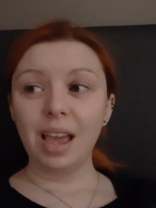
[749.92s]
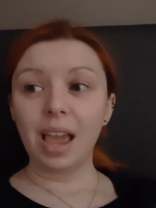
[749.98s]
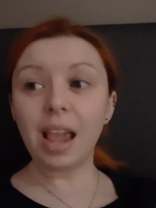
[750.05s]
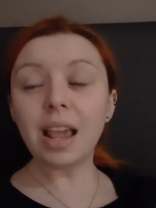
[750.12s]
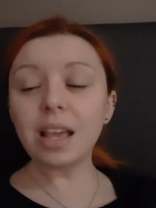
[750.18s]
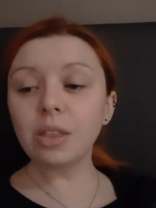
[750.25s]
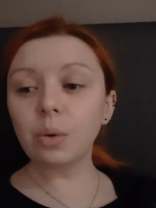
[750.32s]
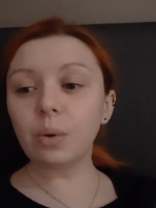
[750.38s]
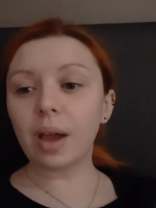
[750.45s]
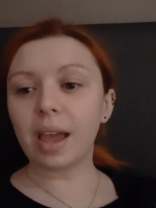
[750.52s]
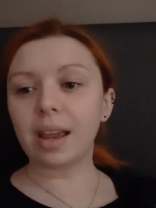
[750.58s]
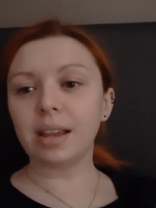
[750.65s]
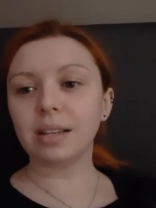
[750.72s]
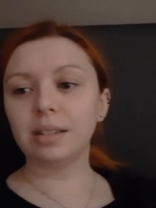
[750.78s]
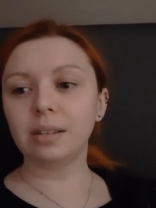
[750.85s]
Either
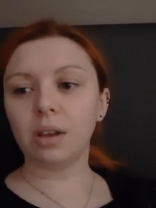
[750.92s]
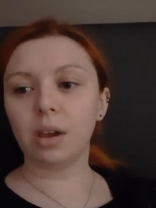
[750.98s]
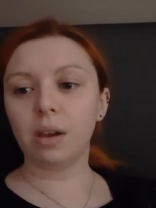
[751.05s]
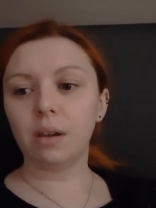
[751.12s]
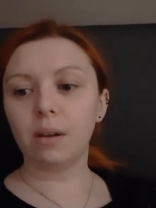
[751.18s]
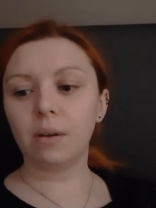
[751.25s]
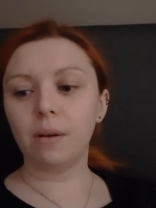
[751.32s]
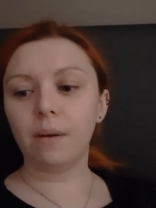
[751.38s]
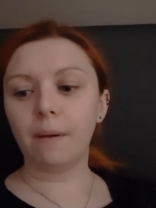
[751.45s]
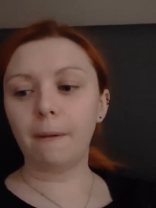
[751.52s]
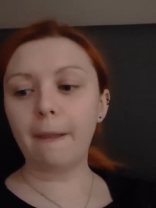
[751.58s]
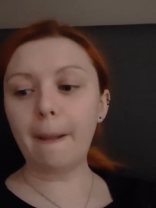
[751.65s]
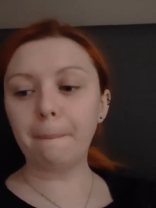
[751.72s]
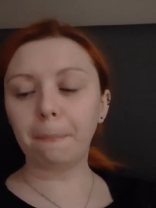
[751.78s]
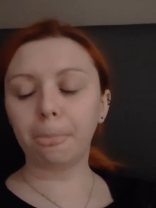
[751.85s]
way. So
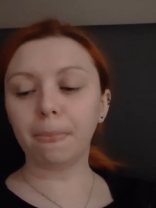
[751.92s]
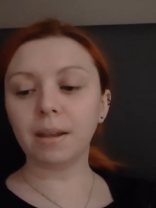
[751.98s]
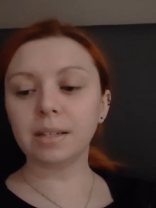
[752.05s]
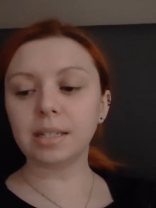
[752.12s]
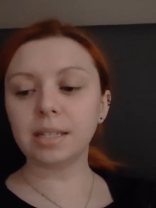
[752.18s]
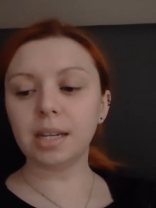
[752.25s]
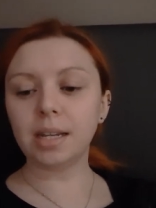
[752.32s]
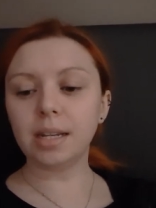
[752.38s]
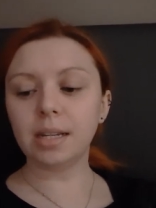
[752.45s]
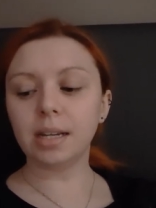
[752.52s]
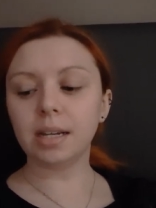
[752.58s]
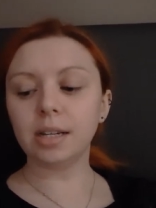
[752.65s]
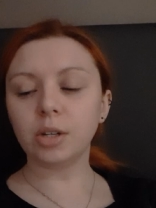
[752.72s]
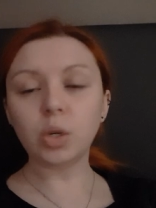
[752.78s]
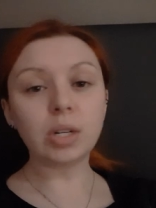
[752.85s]
yeah, I'm going to
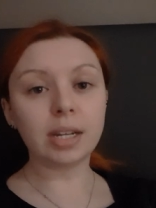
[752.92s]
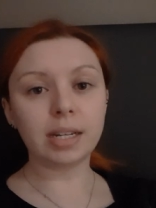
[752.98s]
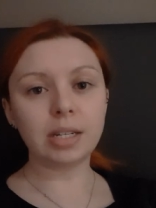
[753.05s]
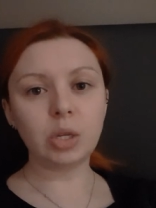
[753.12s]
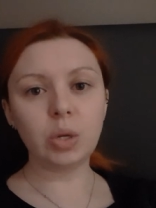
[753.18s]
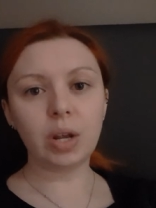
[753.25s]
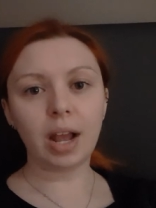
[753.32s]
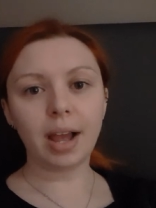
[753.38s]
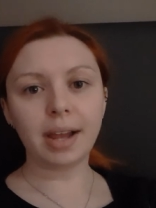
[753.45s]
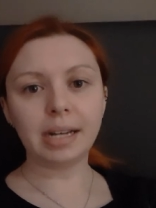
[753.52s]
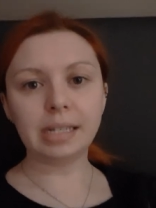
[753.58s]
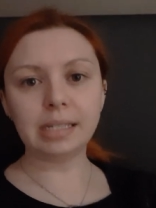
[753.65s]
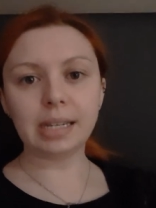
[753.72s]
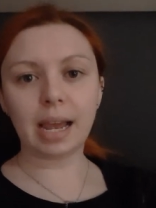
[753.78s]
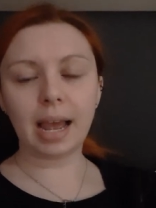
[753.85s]
say good night to you
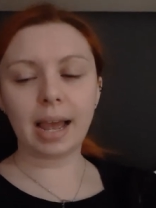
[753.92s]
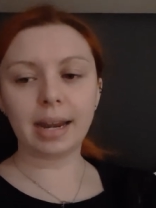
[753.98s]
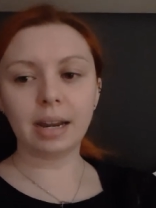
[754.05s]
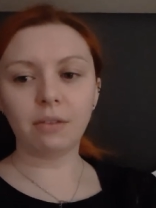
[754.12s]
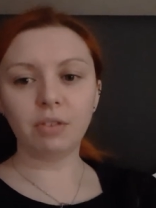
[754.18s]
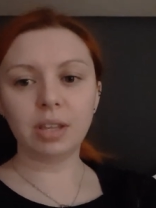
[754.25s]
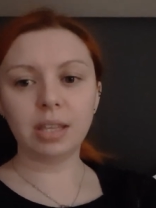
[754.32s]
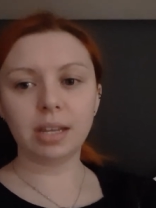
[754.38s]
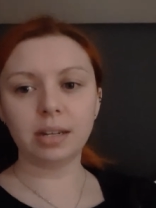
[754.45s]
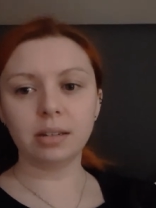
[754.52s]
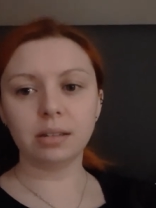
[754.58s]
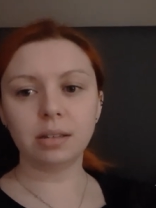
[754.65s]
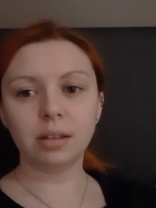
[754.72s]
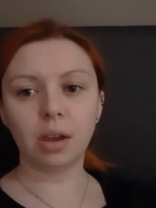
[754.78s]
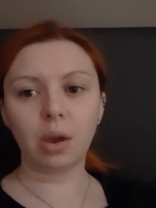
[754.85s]
guys and everything.
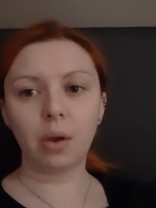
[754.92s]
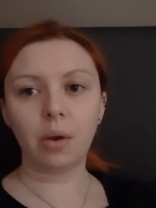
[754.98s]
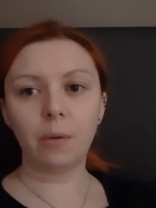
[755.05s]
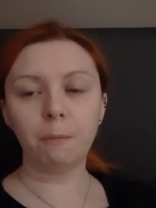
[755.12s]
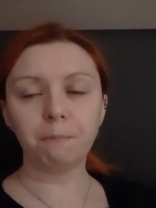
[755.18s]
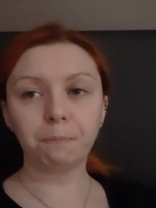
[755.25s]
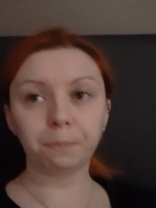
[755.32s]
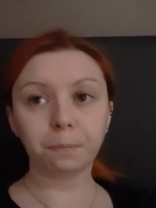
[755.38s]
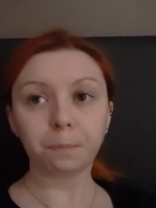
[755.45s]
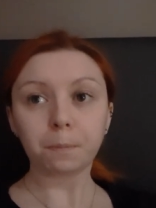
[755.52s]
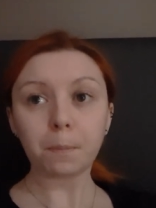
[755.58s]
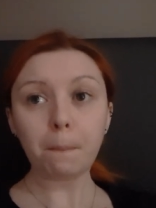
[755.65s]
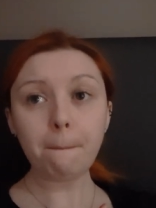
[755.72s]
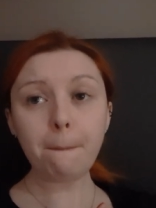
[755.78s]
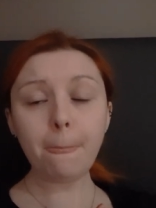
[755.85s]
So
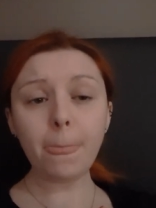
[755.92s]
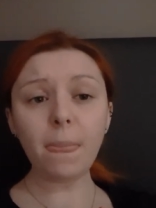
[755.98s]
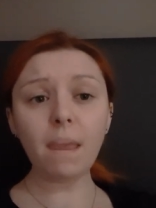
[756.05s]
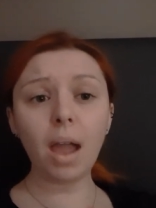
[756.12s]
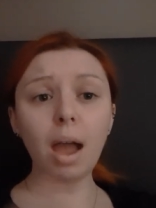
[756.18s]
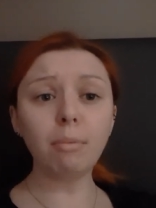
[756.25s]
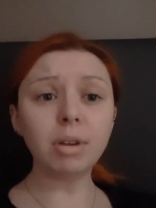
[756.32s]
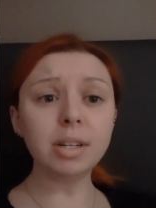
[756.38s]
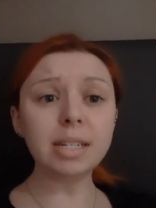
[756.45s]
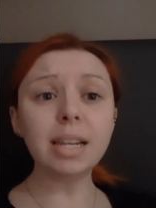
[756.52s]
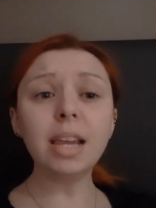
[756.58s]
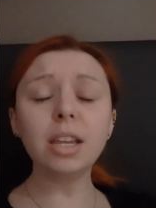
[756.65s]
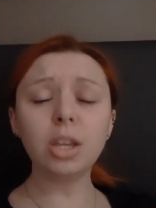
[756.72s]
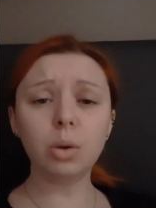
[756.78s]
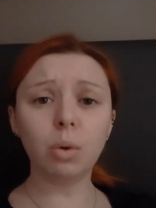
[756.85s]
I'm going to
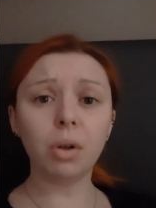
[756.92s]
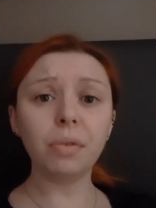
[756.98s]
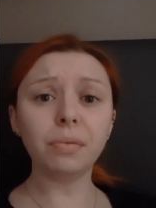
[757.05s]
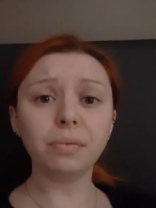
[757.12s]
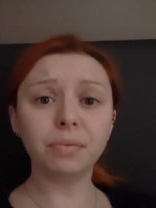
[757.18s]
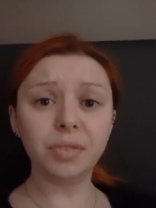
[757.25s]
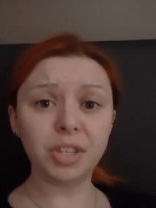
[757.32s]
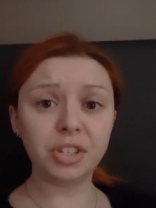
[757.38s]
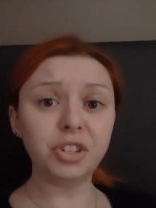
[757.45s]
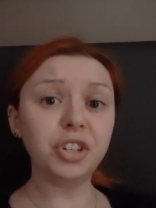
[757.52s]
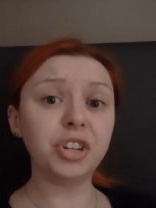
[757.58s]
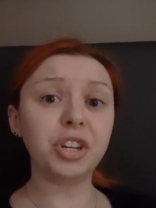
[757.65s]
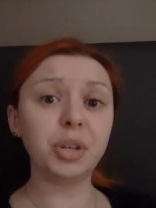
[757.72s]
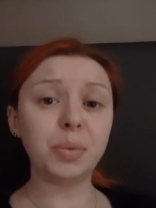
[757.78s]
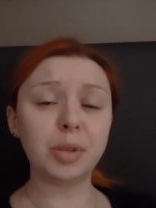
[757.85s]
take you on this
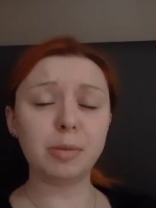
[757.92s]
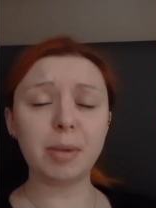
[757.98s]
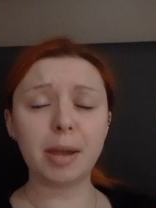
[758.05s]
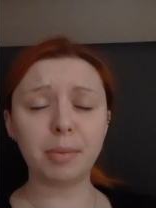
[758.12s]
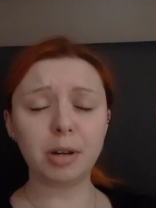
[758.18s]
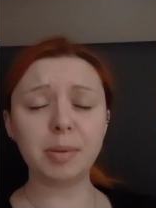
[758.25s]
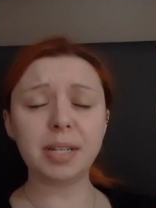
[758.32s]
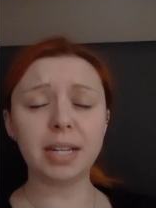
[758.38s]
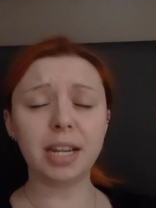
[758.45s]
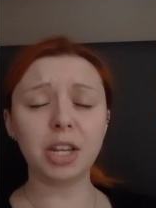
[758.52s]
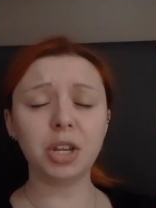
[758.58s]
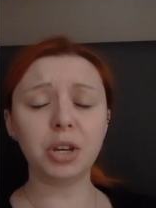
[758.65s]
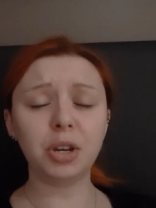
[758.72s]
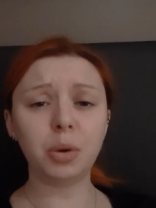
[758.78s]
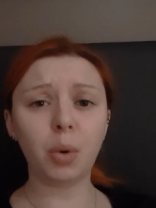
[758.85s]
journey with me. I'm going to be
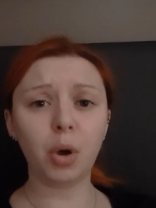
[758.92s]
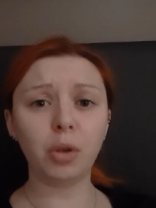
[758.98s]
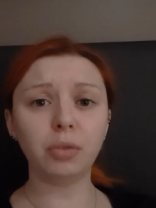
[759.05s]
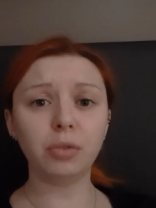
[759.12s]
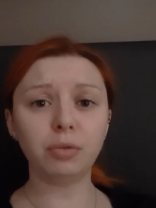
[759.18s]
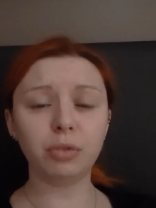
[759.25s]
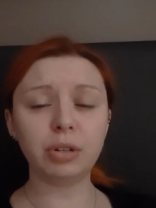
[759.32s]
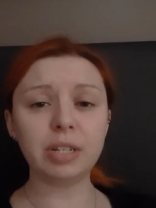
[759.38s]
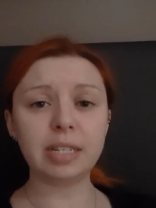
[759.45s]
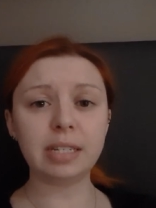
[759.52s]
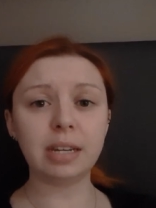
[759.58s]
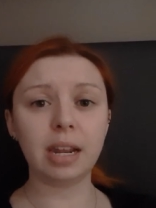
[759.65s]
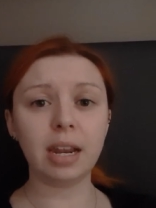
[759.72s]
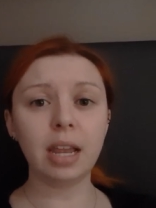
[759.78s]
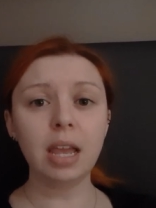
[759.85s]
taking you on Run
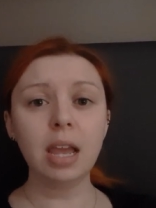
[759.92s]
Disney.